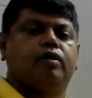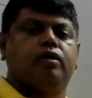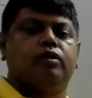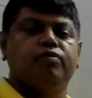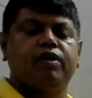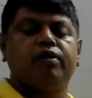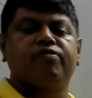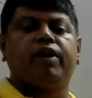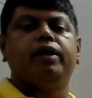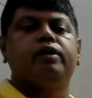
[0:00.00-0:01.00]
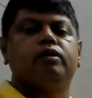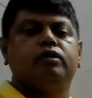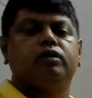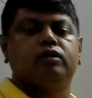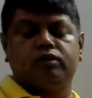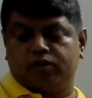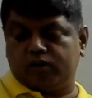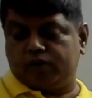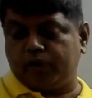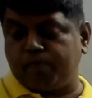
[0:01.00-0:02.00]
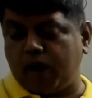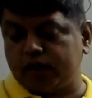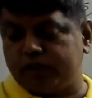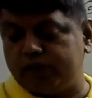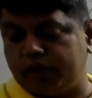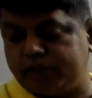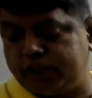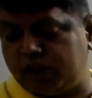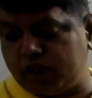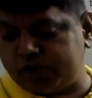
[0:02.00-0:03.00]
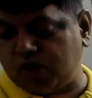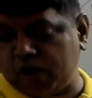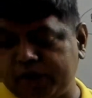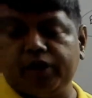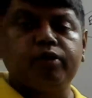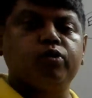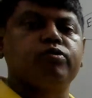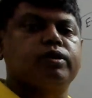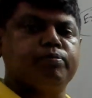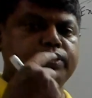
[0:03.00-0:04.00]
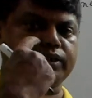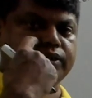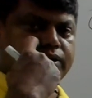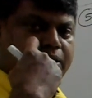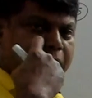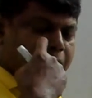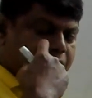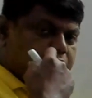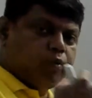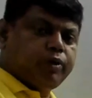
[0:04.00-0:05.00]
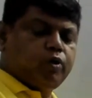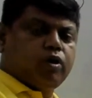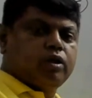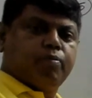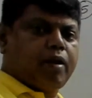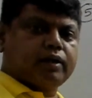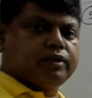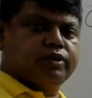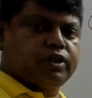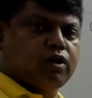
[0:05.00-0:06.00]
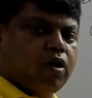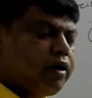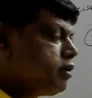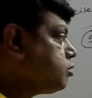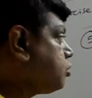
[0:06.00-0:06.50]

Now we have to find the marks that she has got in 2 subjects. Now we don't know the marks that she got, so